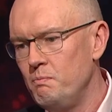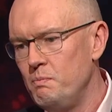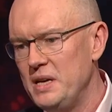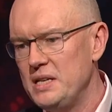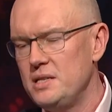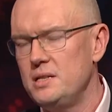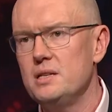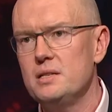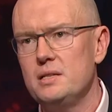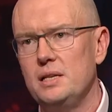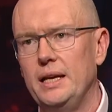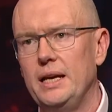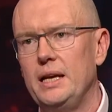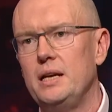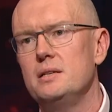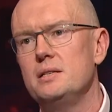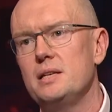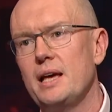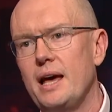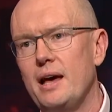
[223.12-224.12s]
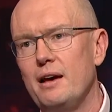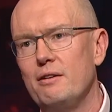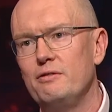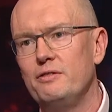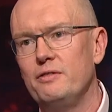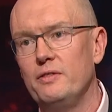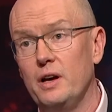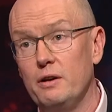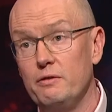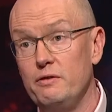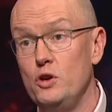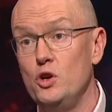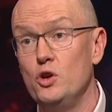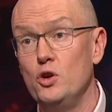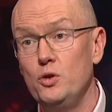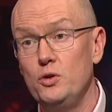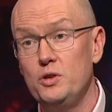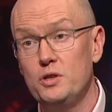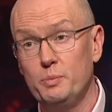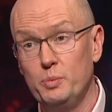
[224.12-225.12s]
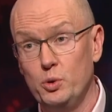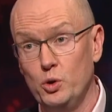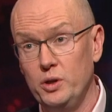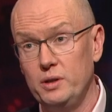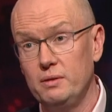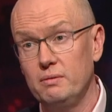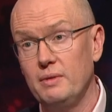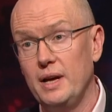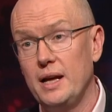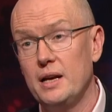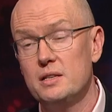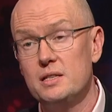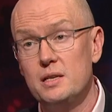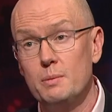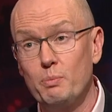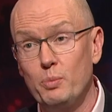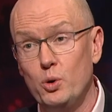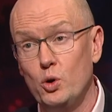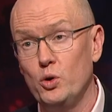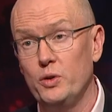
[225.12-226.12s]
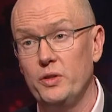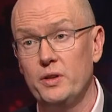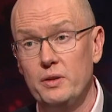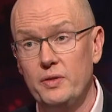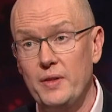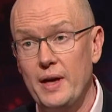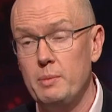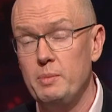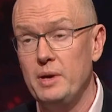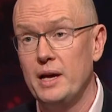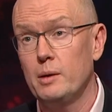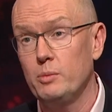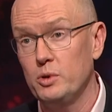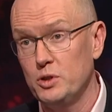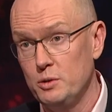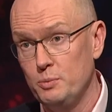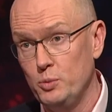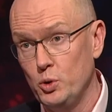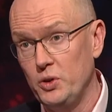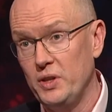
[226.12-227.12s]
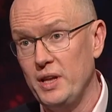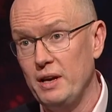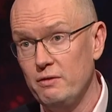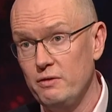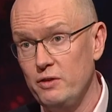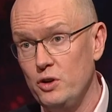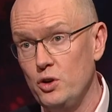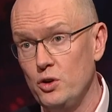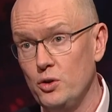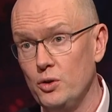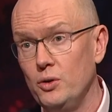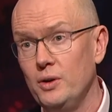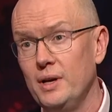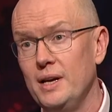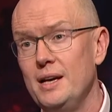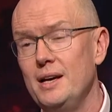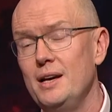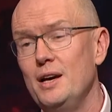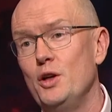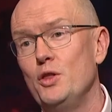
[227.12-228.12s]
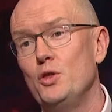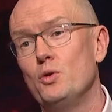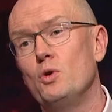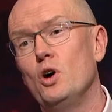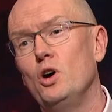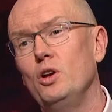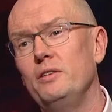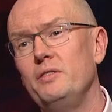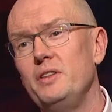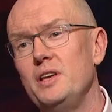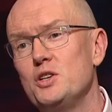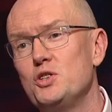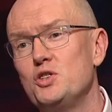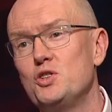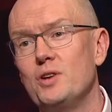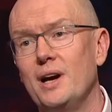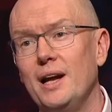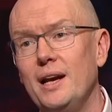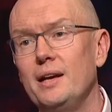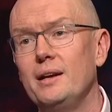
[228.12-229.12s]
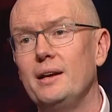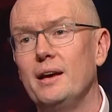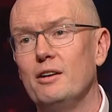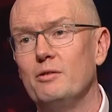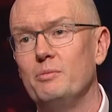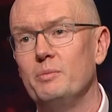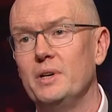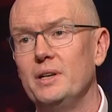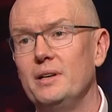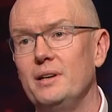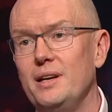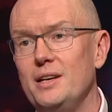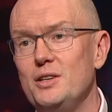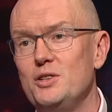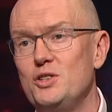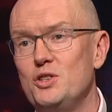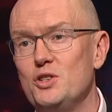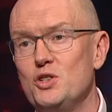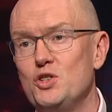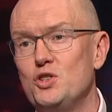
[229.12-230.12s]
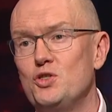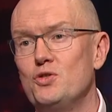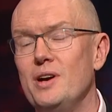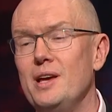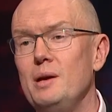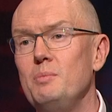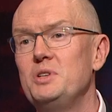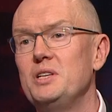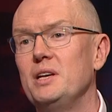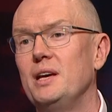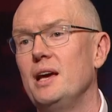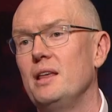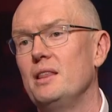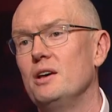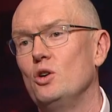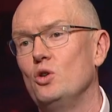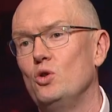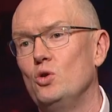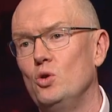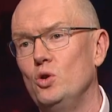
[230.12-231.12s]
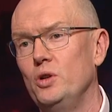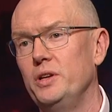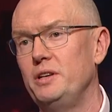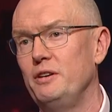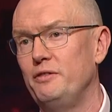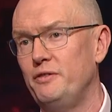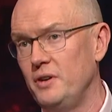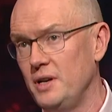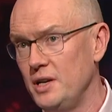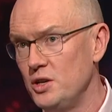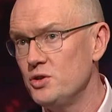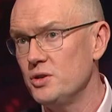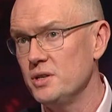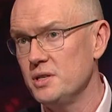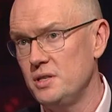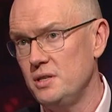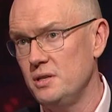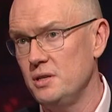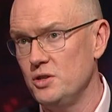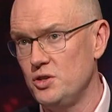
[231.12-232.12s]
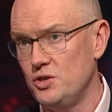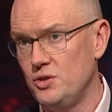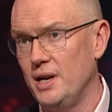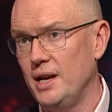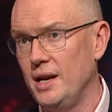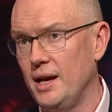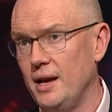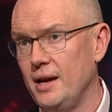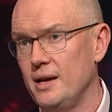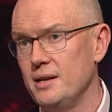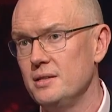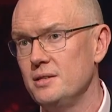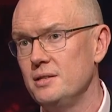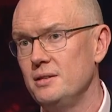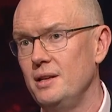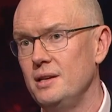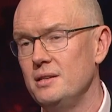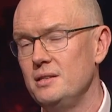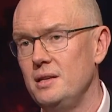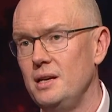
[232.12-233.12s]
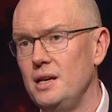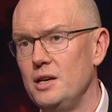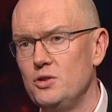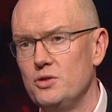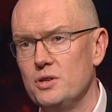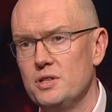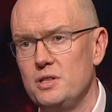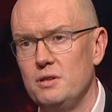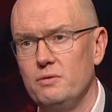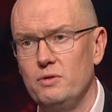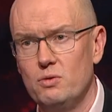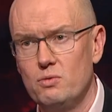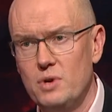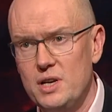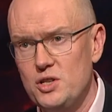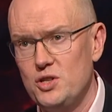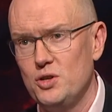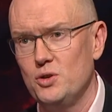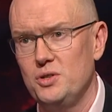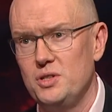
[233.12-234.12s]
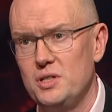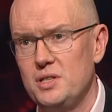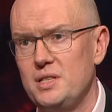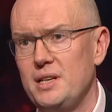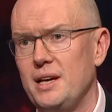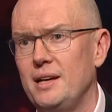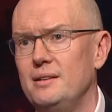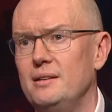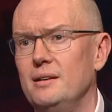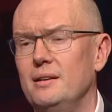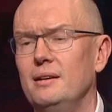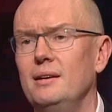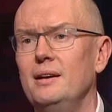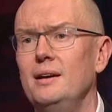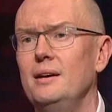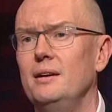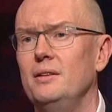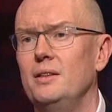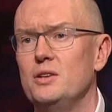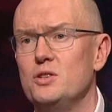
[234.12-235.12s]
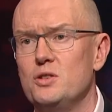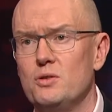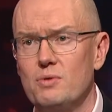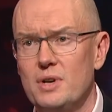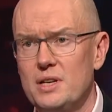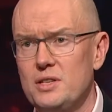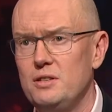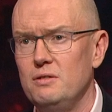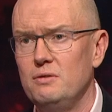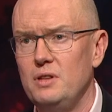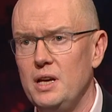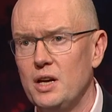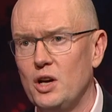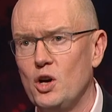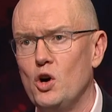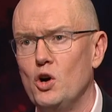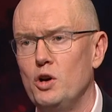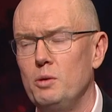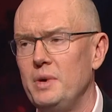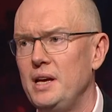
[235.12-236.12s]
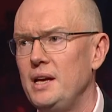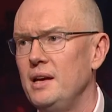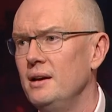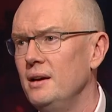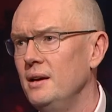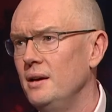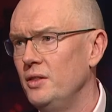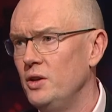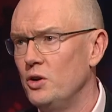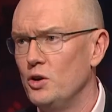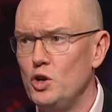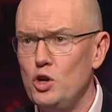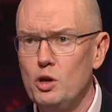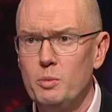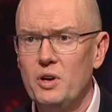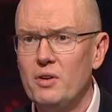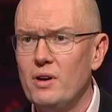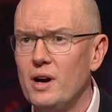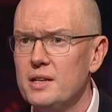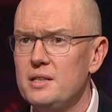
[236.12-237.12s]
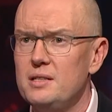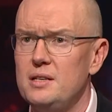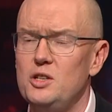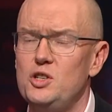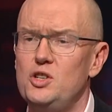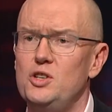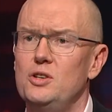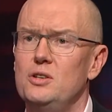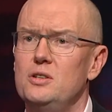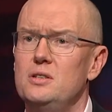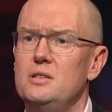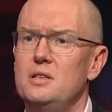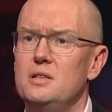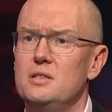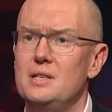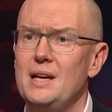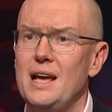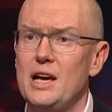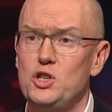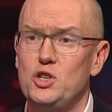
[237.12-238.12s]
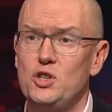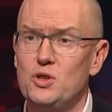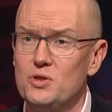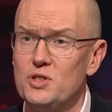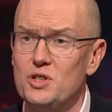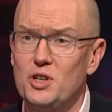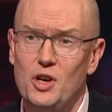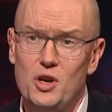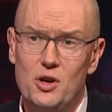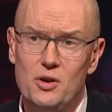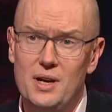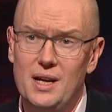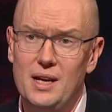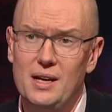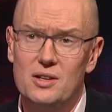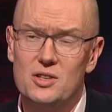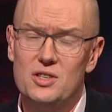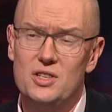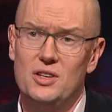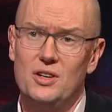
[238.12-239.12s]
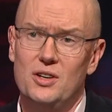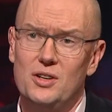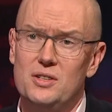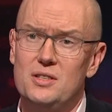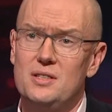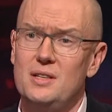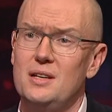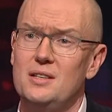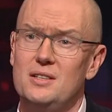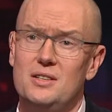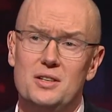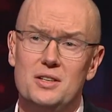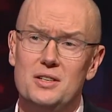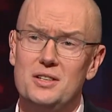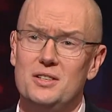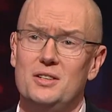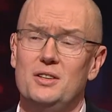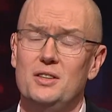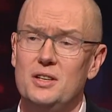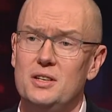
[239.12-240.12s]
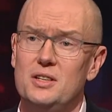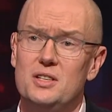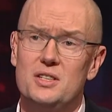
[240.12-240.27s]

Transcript: business leaders have a view to put, and it's important that they be able to put that view. The role of the Australian government is to stream together all the different interests that Australia has. There's the interests of the resources sector, there's the rest of the economy, there are human rights issues, there's national security concerns, there's the